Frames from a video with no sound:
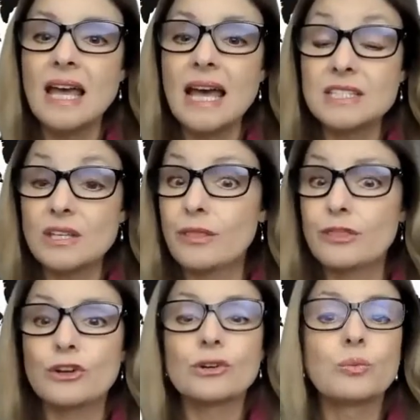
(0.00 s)
as a
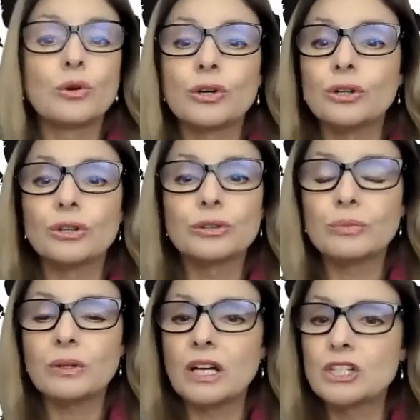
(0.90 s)
third world
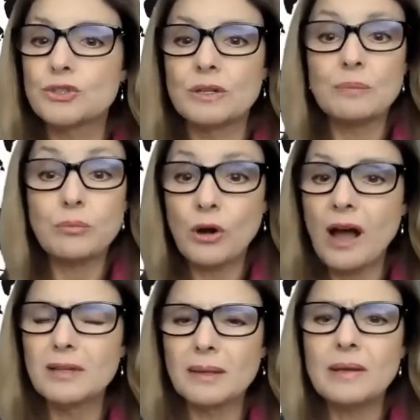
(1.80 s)
country problem.